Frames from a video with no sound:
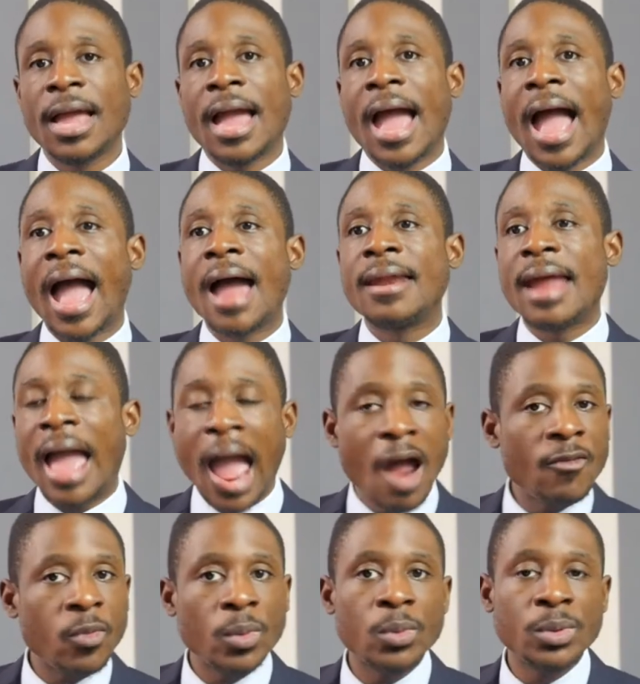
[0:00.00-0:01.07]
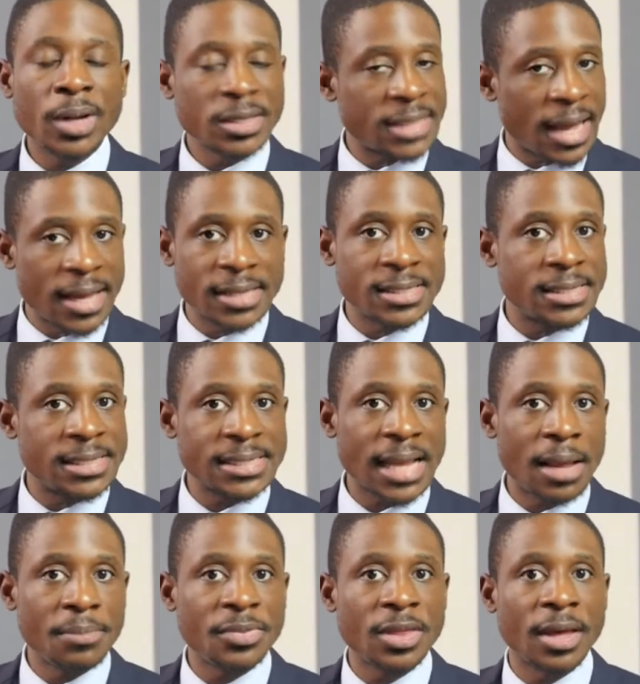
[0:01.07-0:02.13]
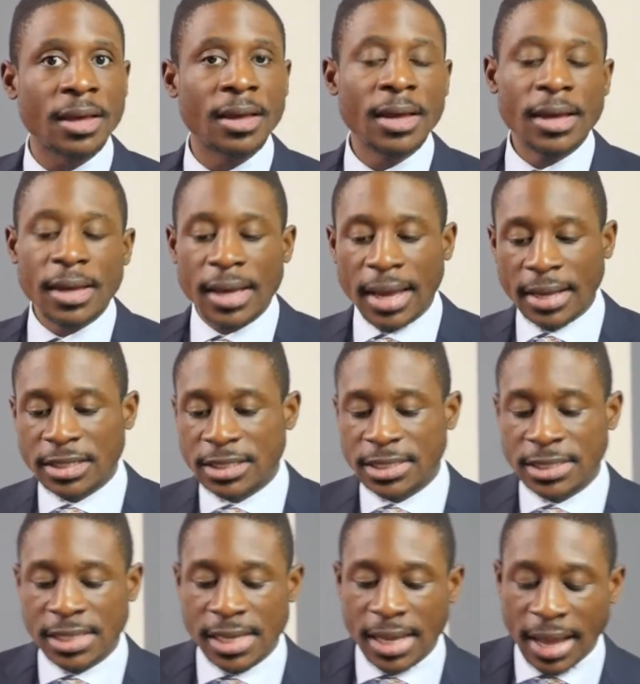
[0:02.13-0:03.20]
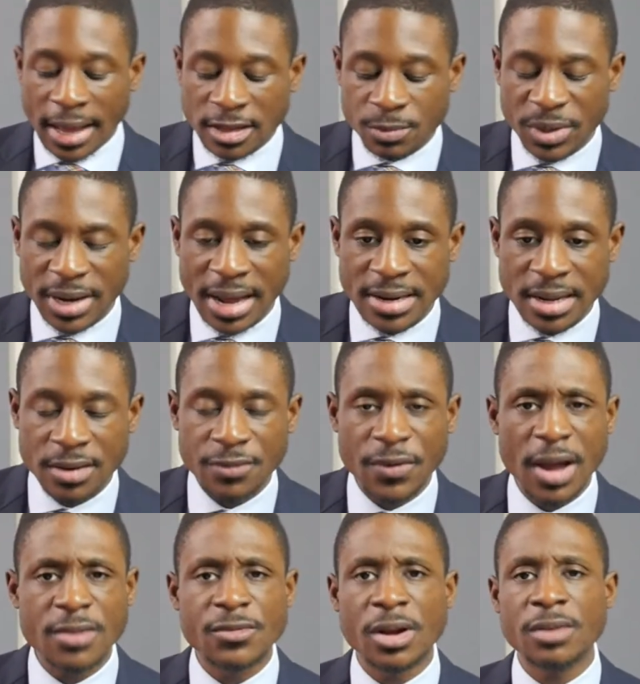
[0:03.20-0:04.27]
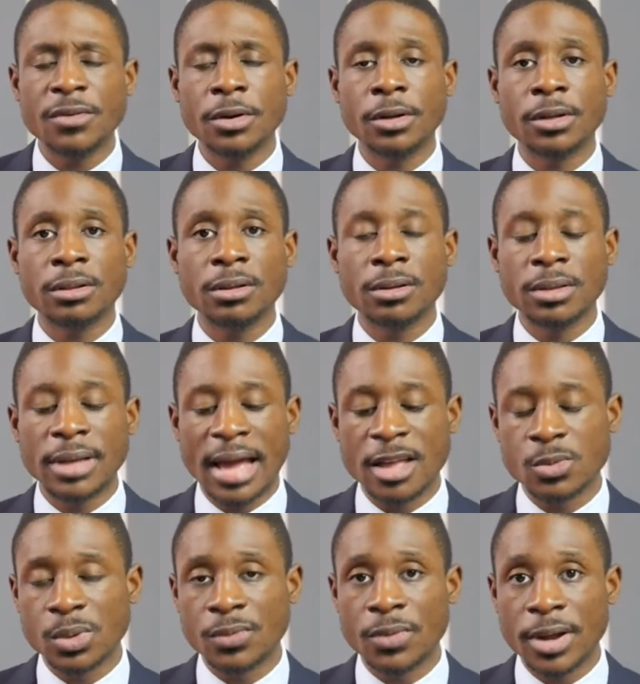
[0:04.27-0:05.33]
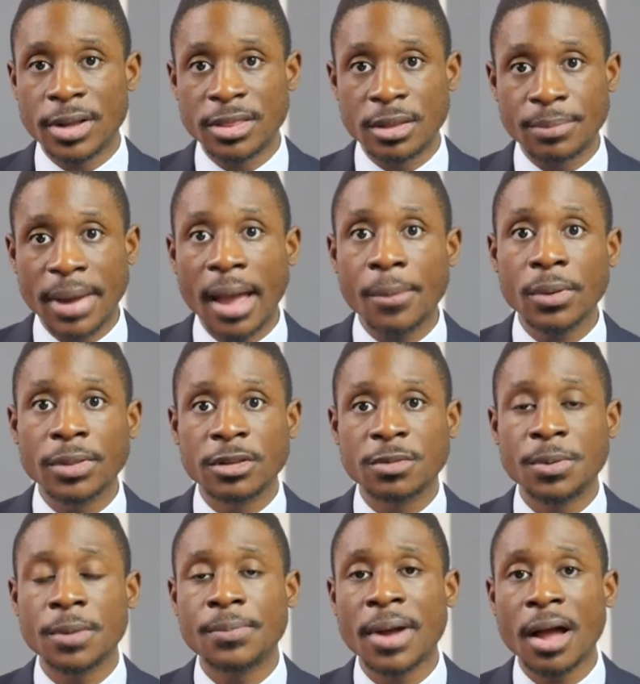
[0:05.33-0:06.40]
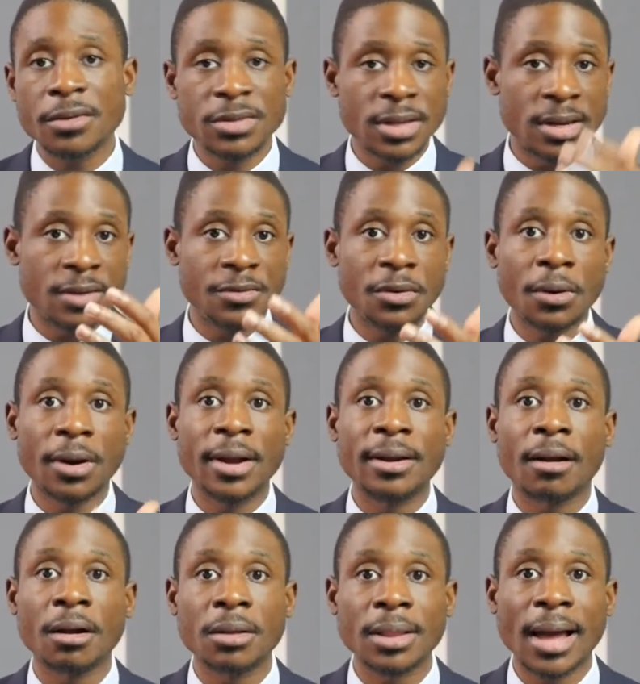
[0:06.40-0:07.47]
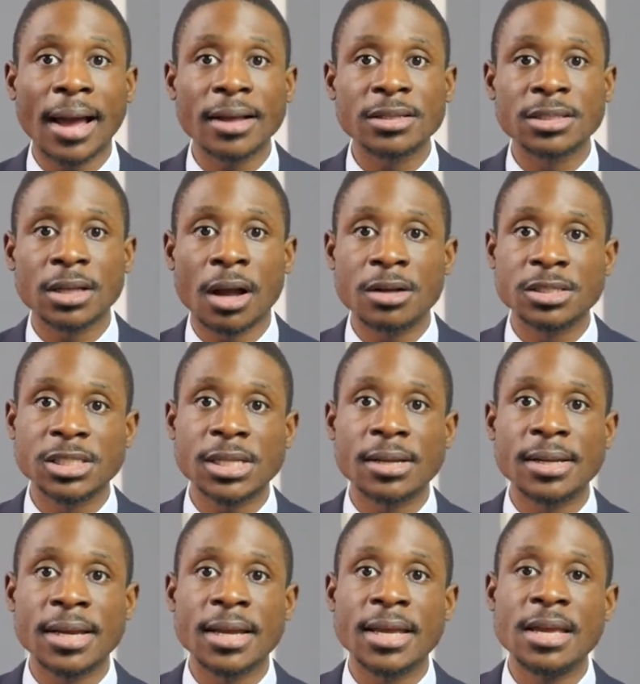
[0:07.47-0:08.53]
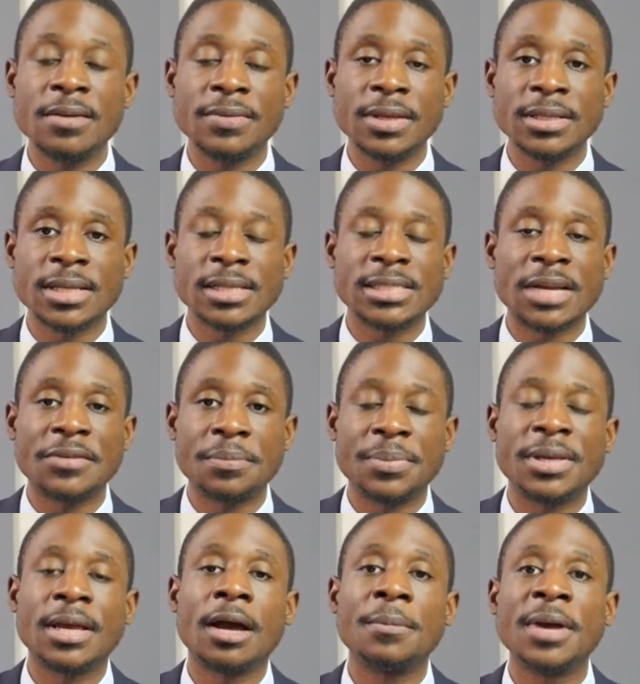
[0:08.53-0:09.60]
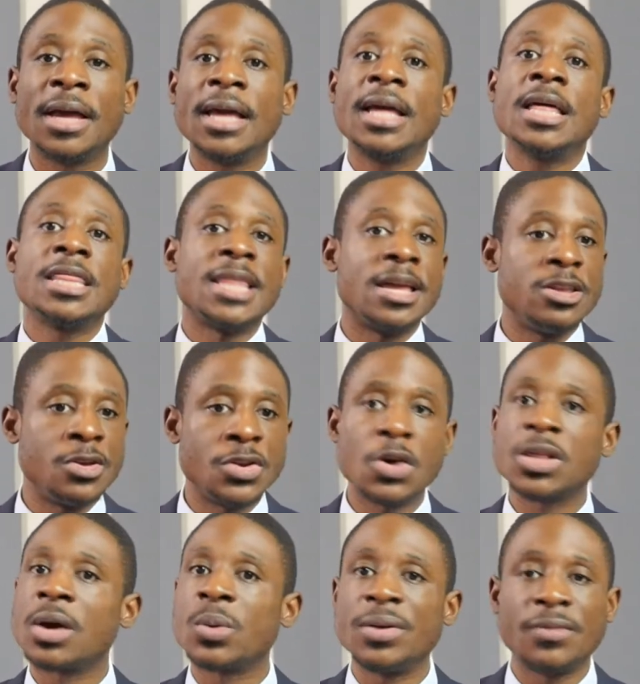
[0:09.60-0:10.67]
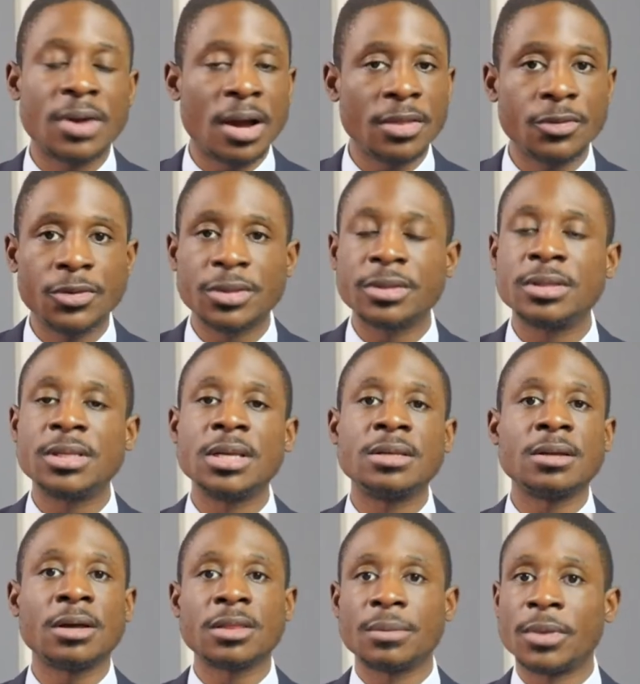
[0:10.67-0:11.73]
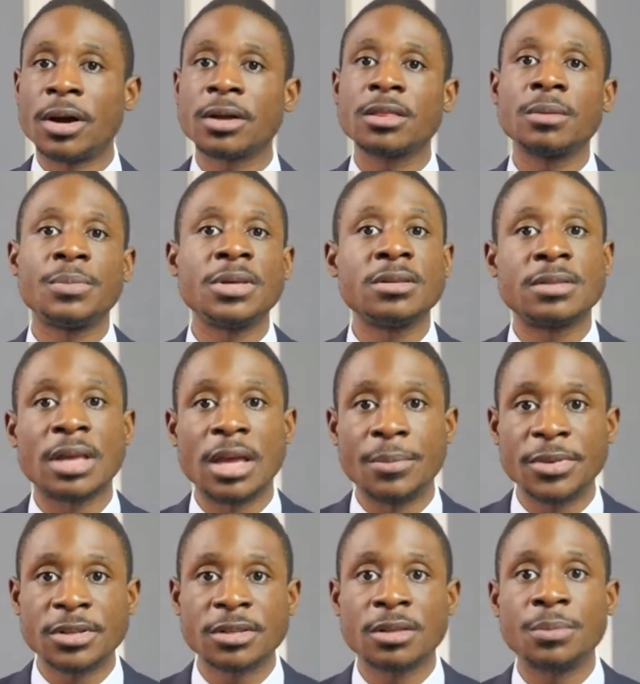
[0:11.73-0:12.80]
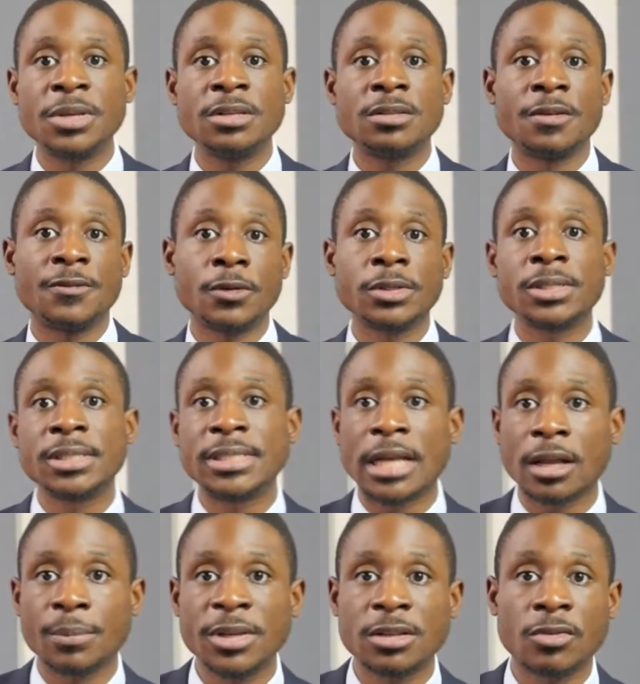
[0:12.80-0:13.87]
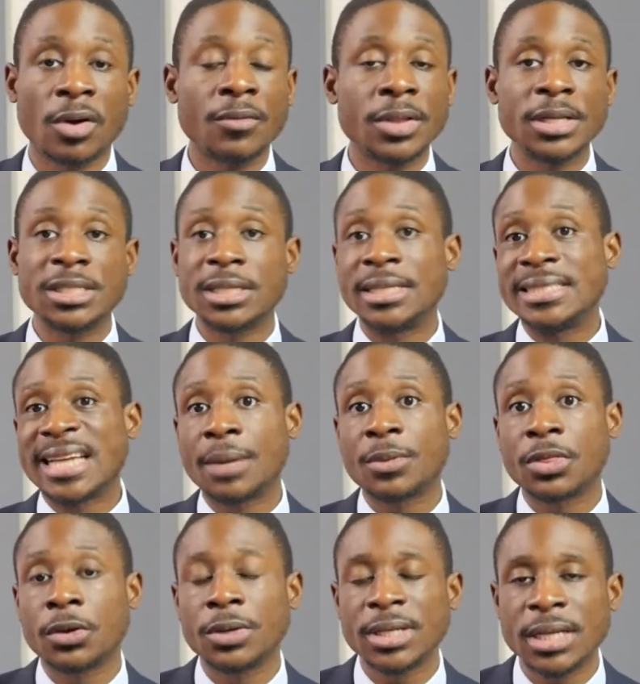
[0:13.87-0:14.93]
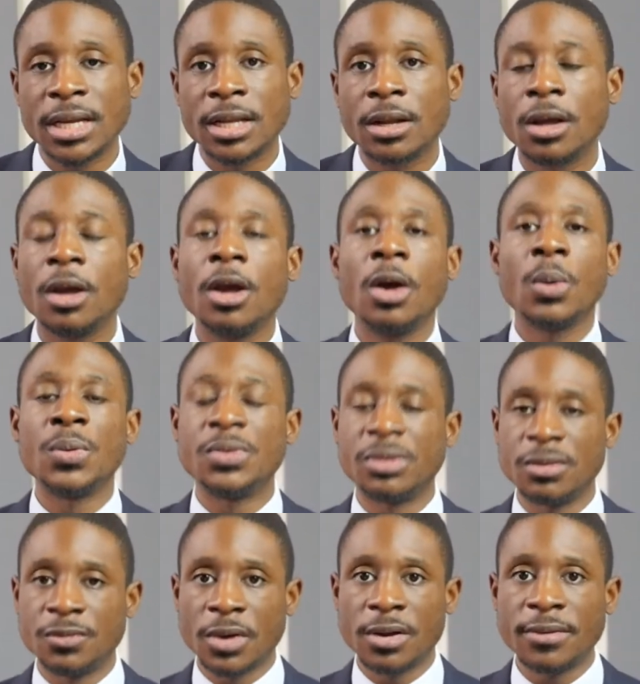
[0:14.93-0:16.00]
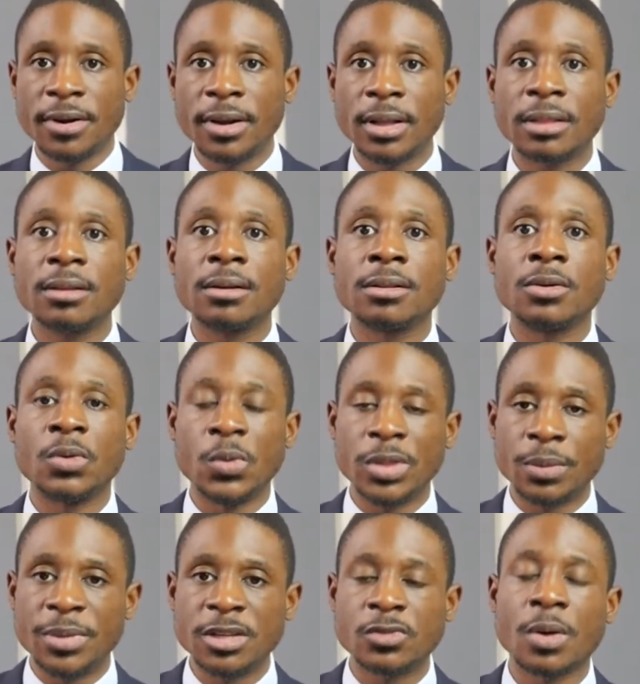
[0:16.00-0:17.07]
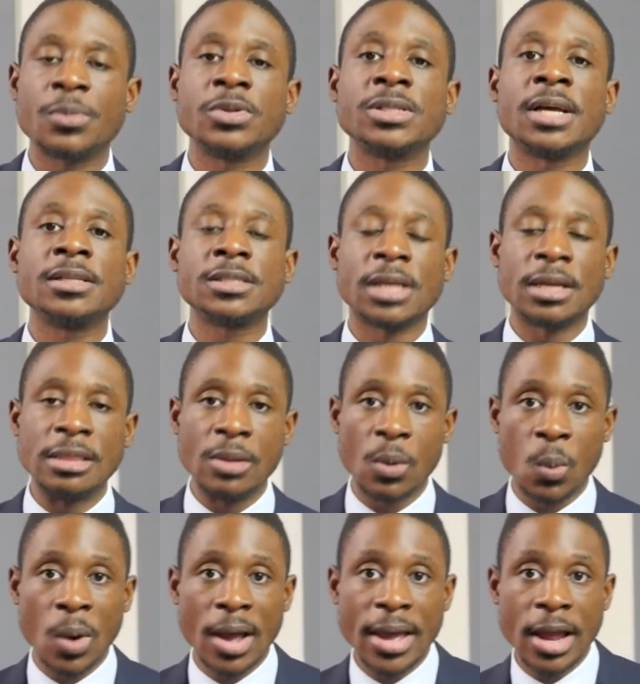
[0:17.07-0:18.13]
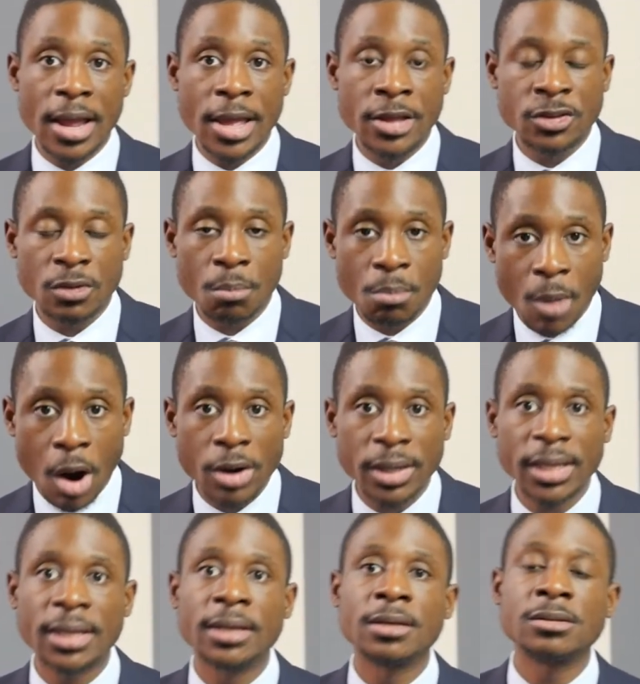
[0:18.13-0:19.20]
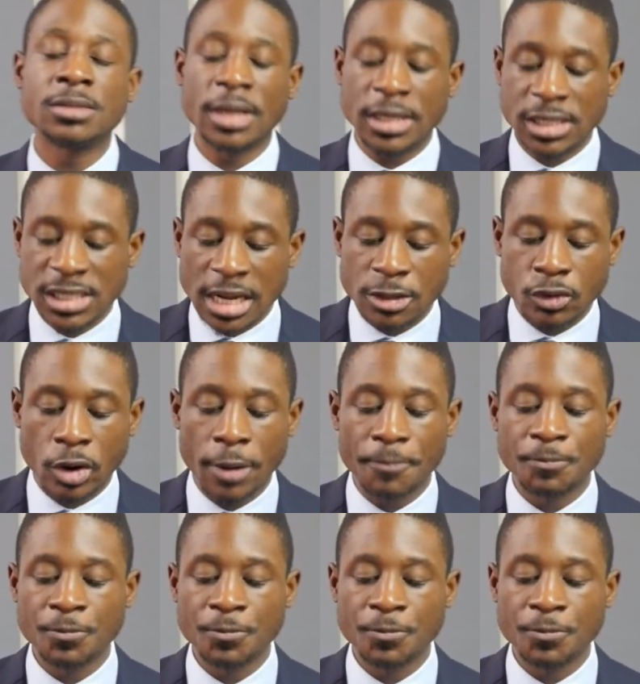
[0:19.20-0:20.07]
And everyone who does that is the same thing. And she has been identified very, very clearly, as we've read in the Bible and the Spirit of Prophecy. And if you are in our class on Sunday evenings at 7 p.m., then you know that we've gone through this in detail, the mark of the beast, the image of the beast, the first and second beast of Revelation in chapter 13. We've seen very, very clearly who the beast represents and what its mark is, etc.